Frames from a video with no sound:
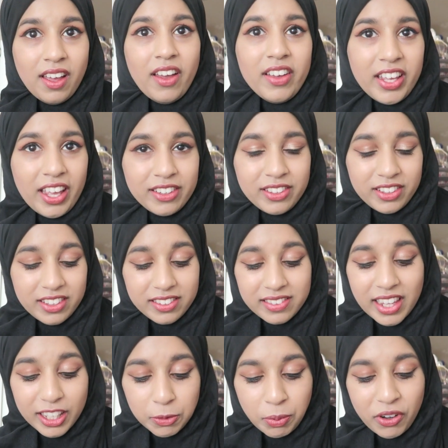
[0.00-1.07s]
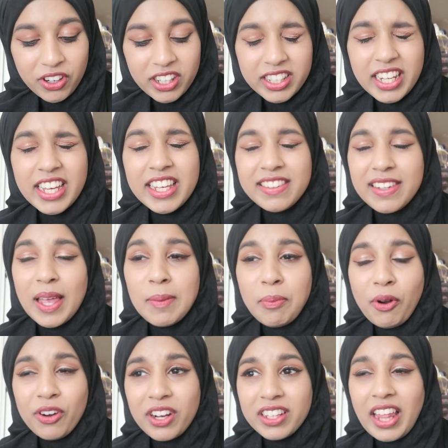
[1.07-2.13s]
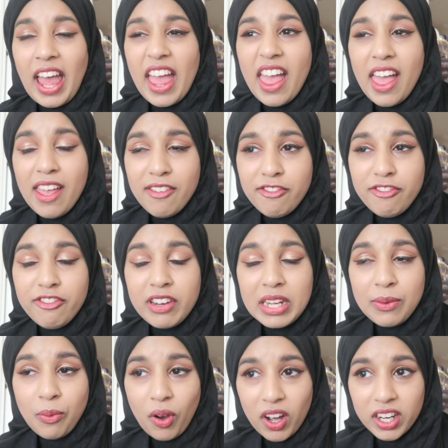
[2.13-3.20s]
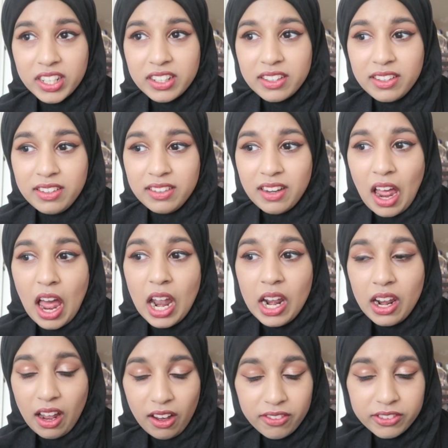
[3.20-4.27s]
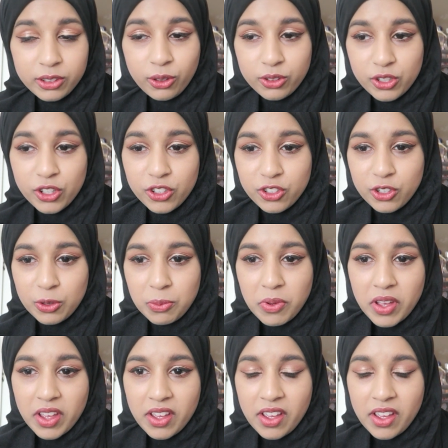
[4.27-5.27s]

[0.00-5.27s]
Okay, so this next product is a product that everyone loves on YouTube.